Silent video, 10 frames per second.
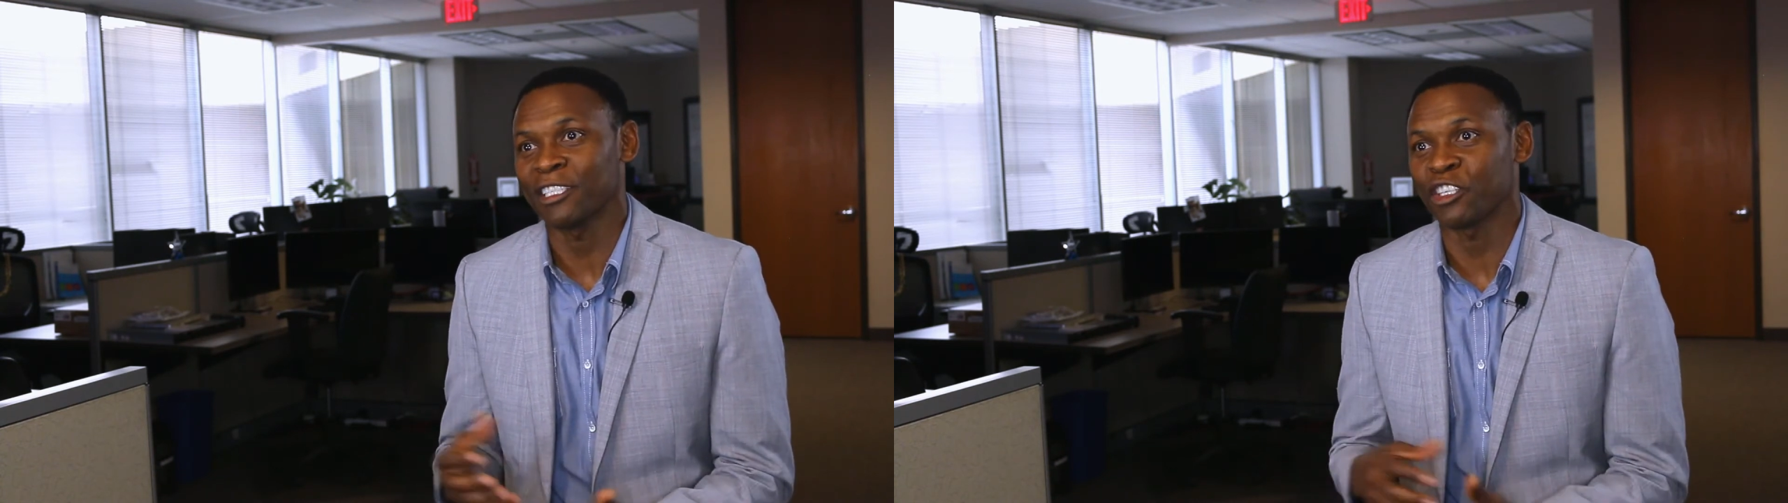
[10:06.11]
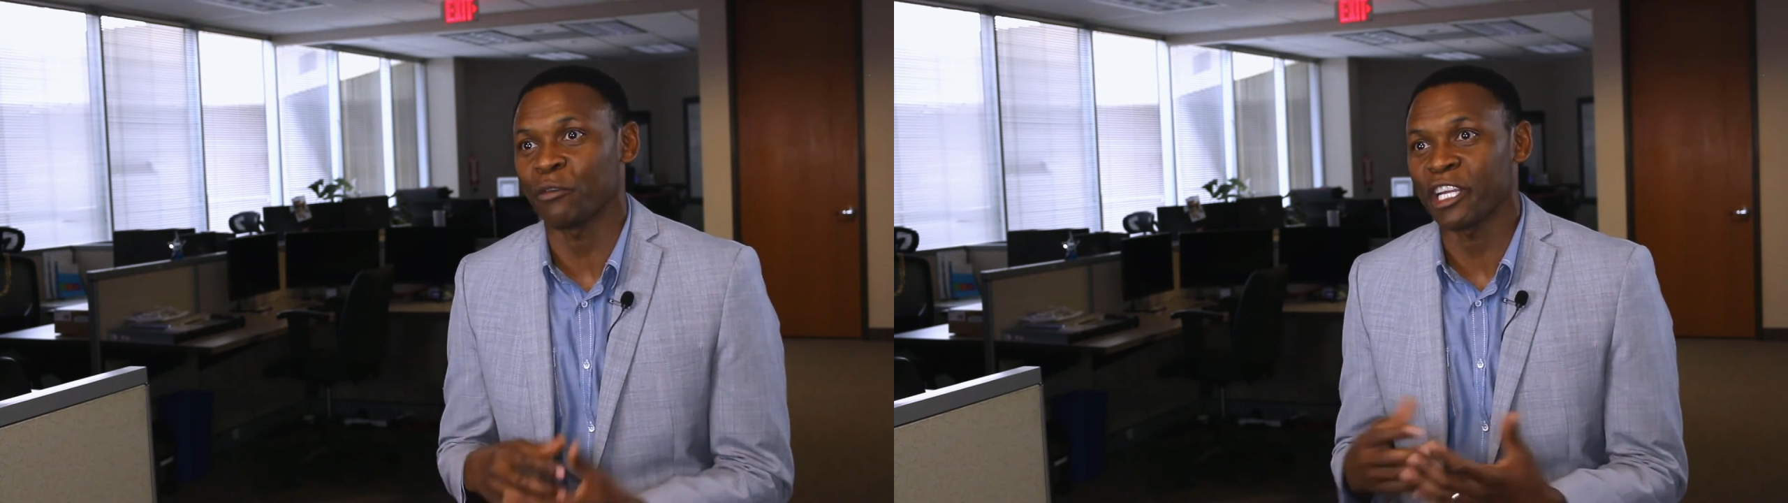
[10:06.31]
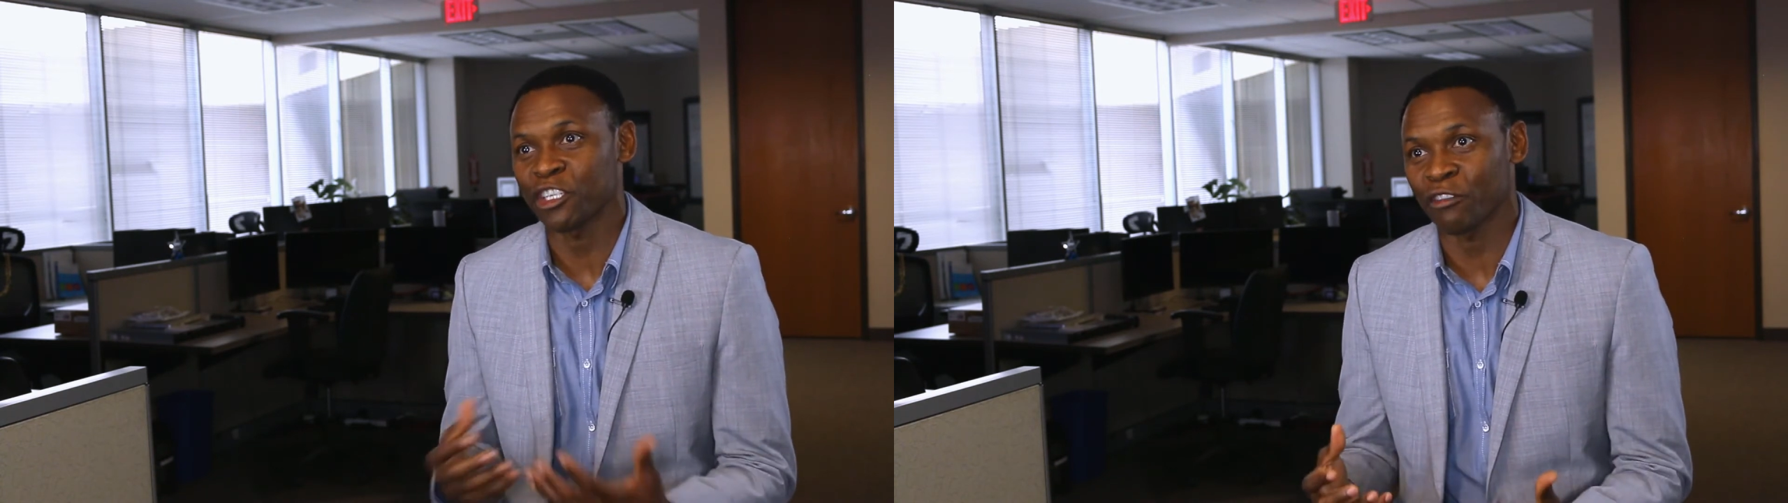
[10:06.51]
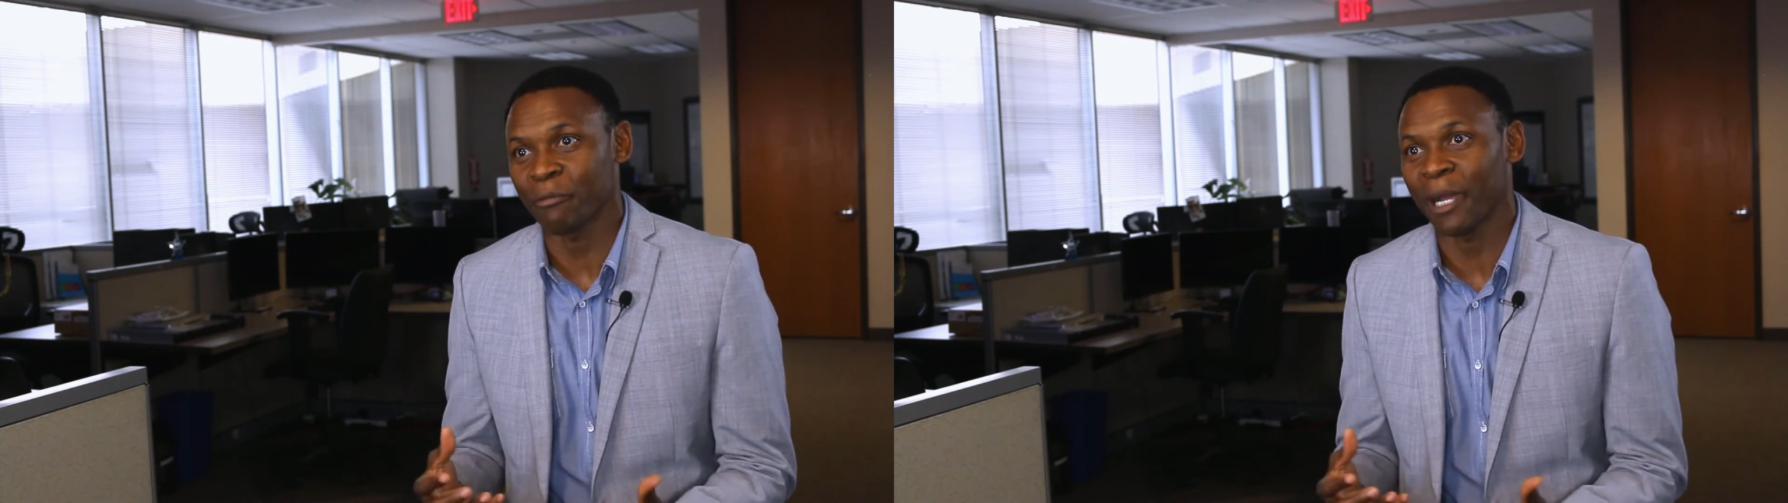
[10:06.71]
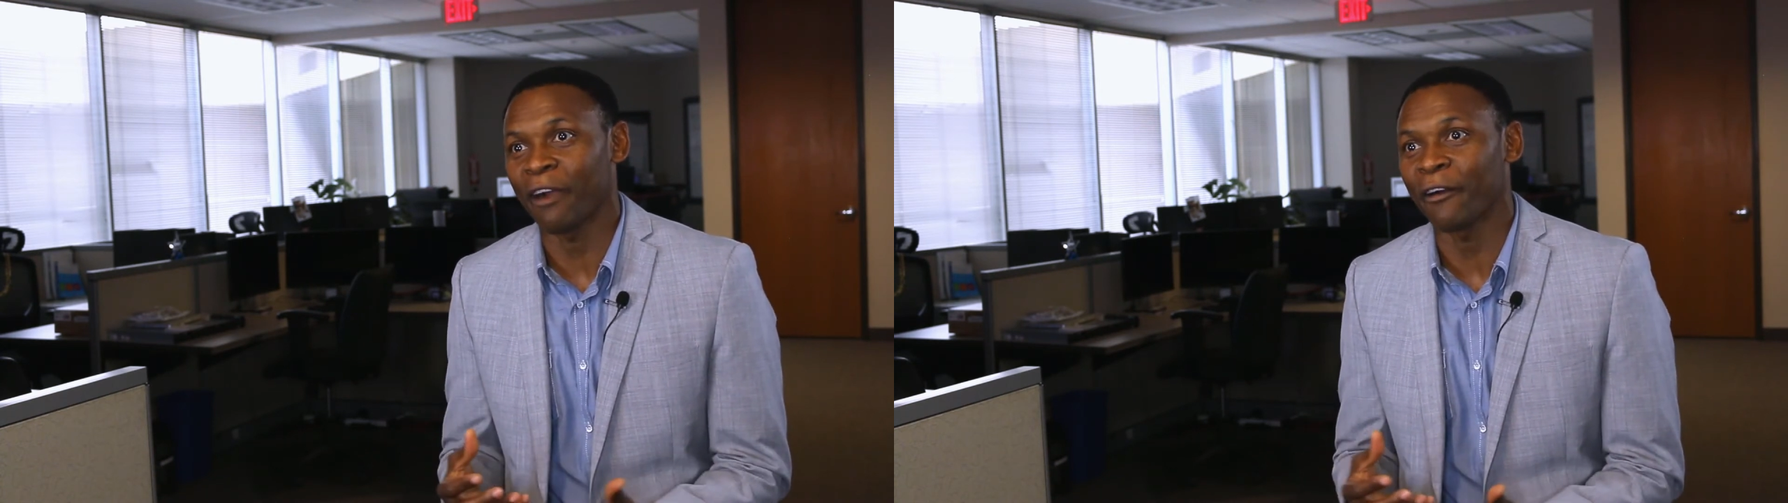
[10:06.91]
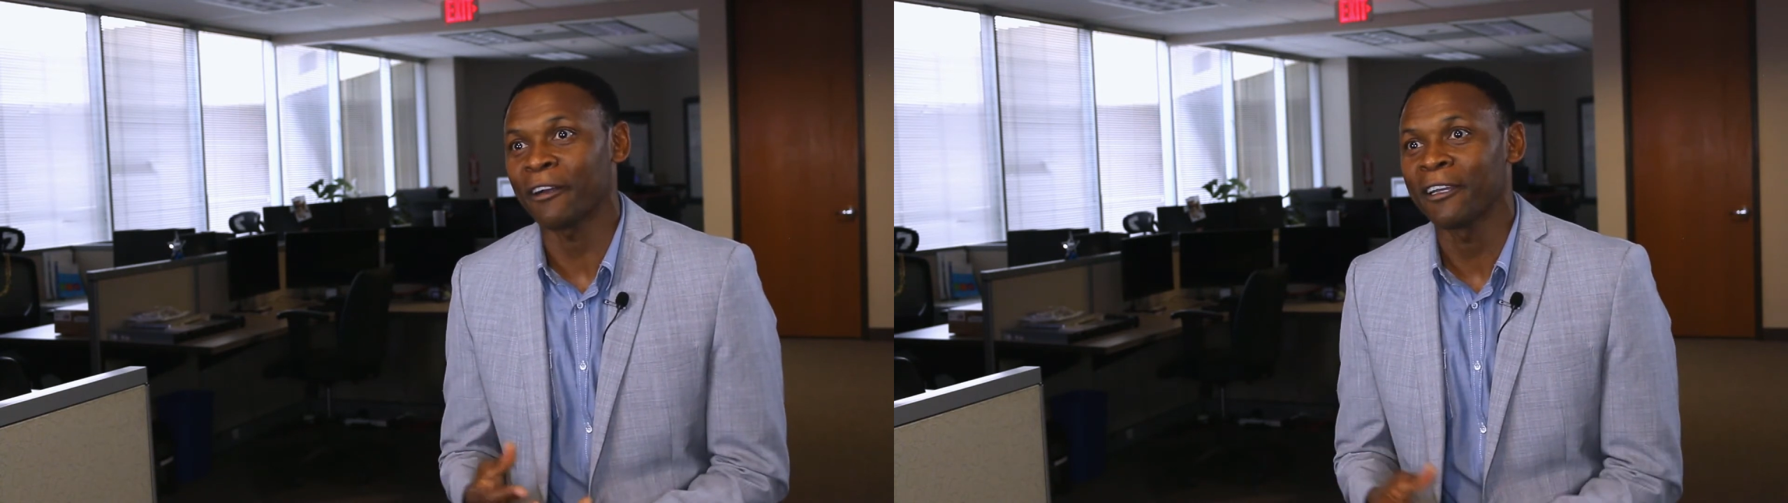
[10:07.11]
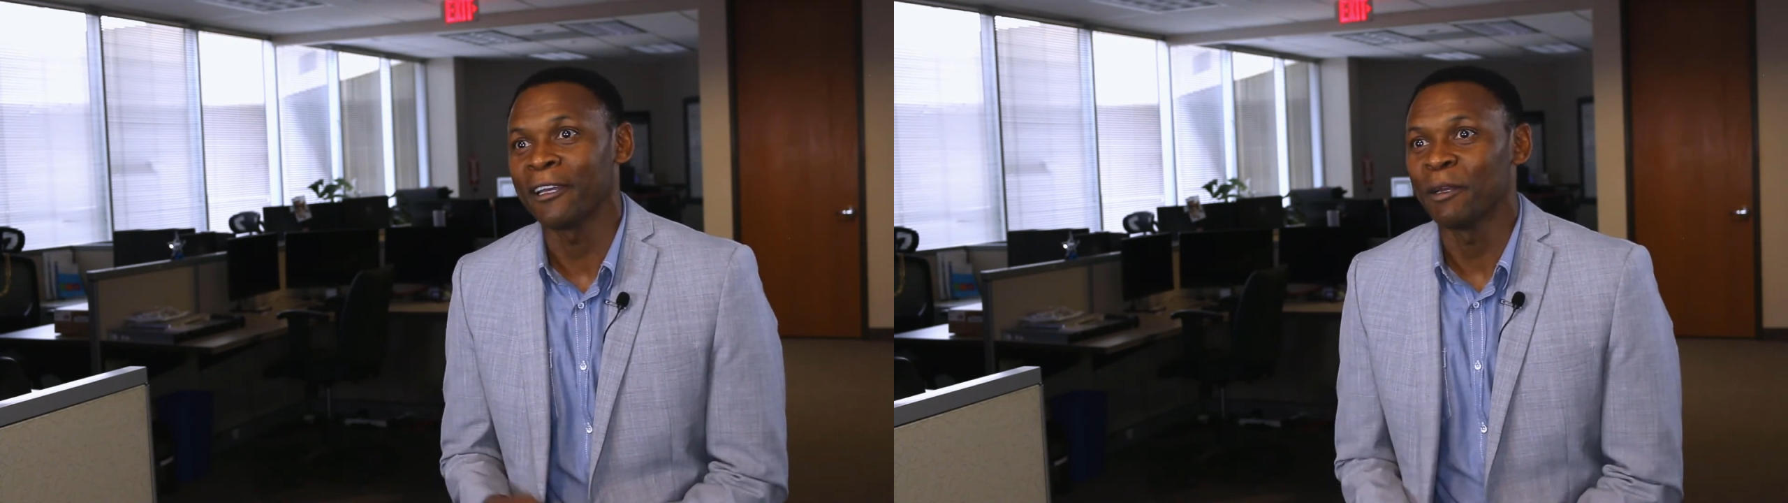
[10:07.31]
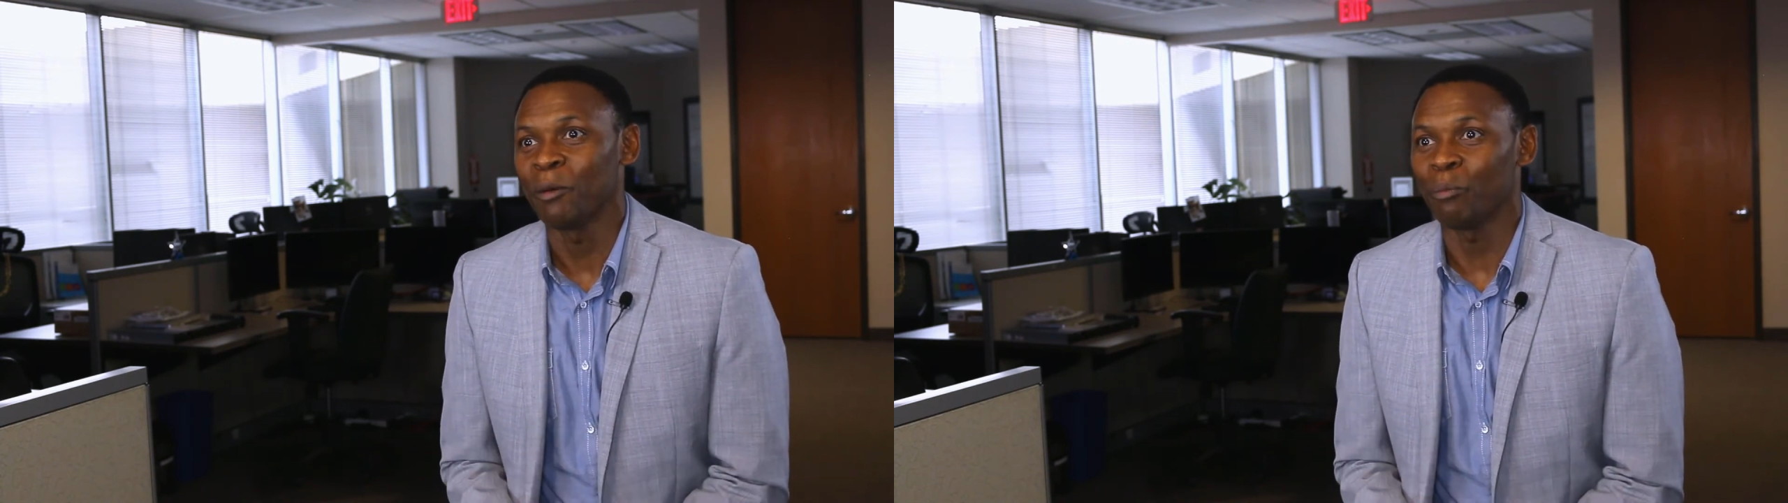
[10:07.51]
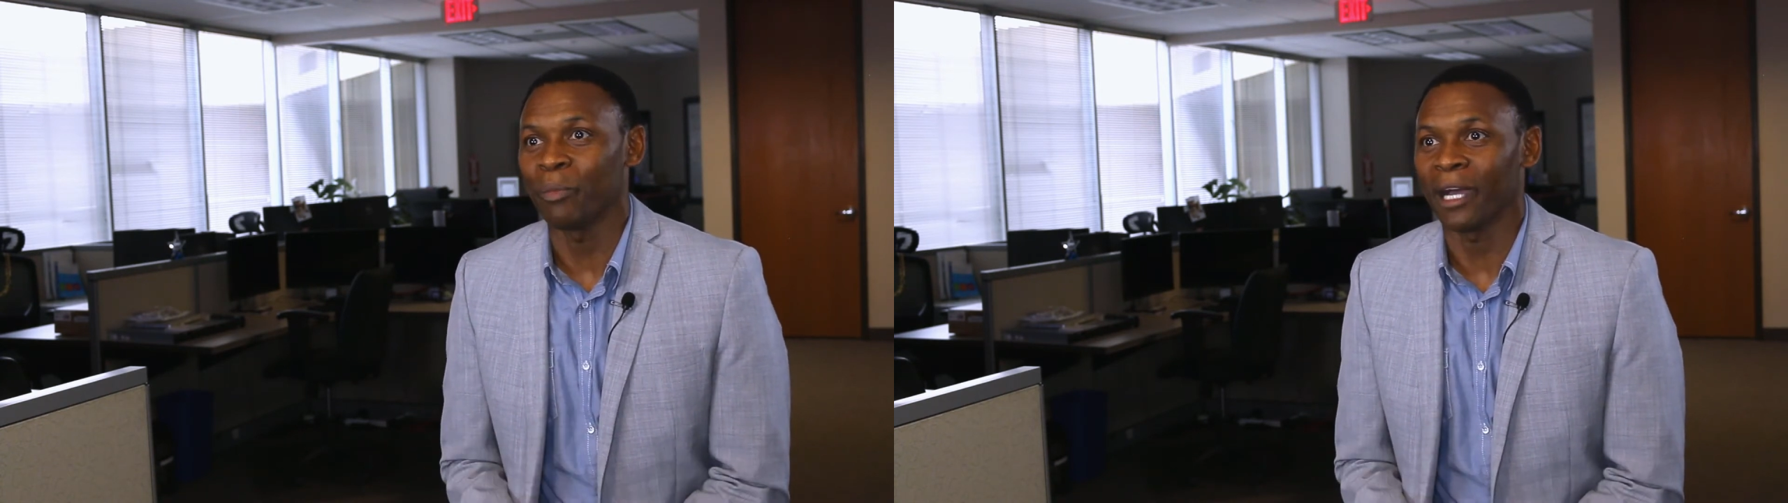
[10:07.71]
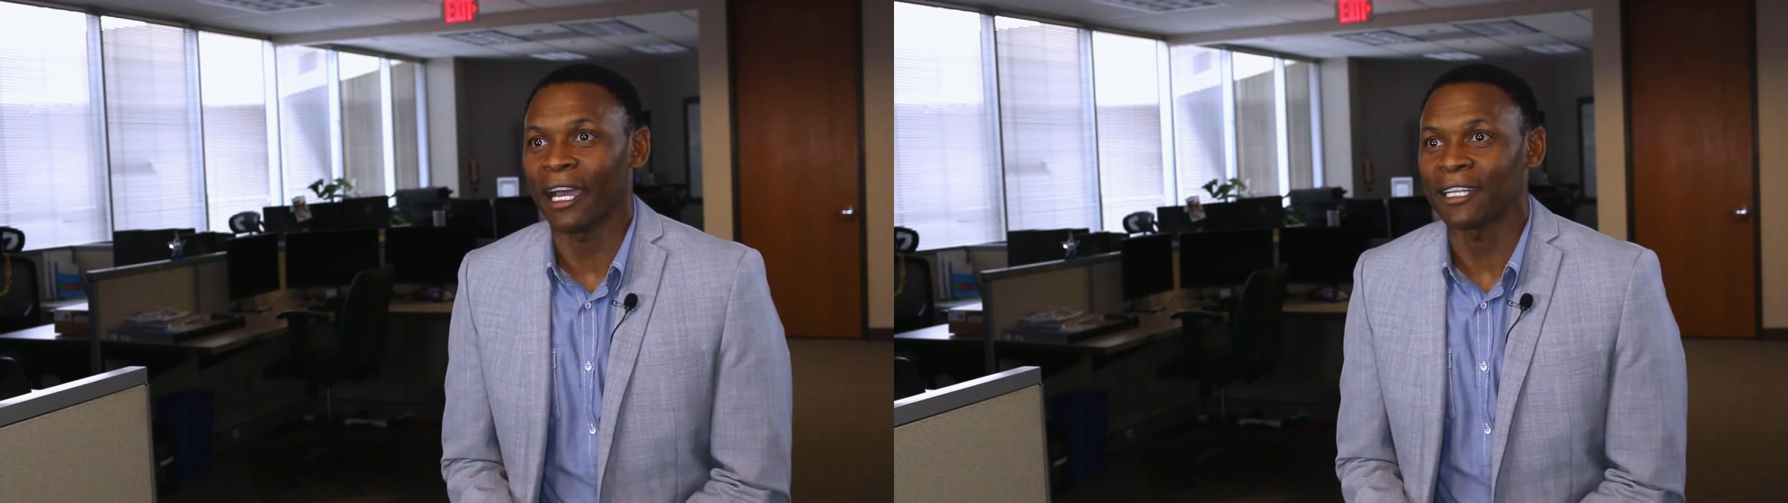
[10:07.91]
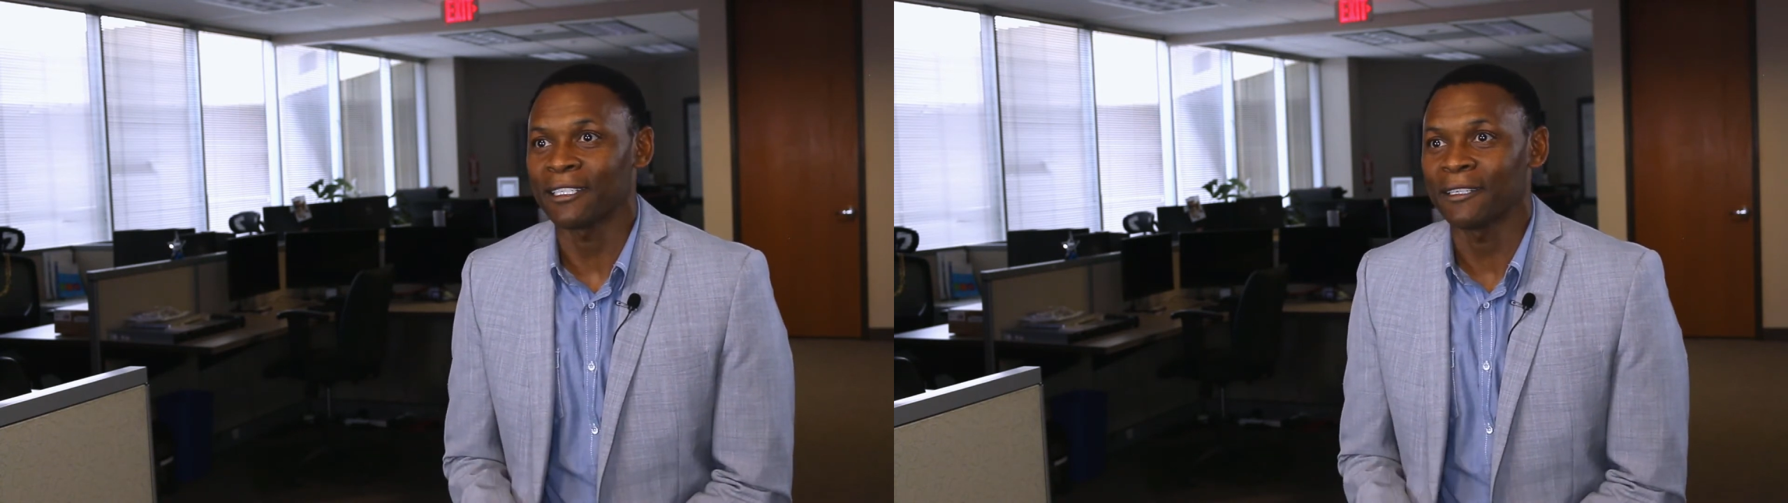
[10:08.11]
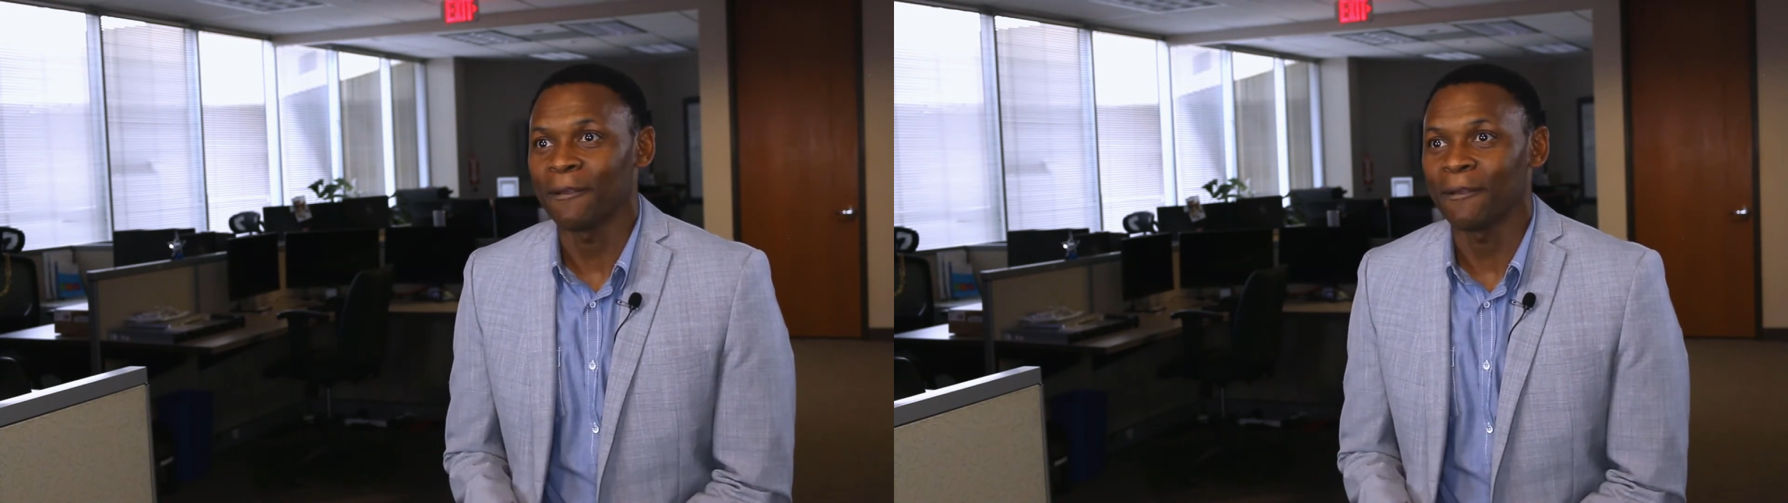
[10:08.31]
generation of power. But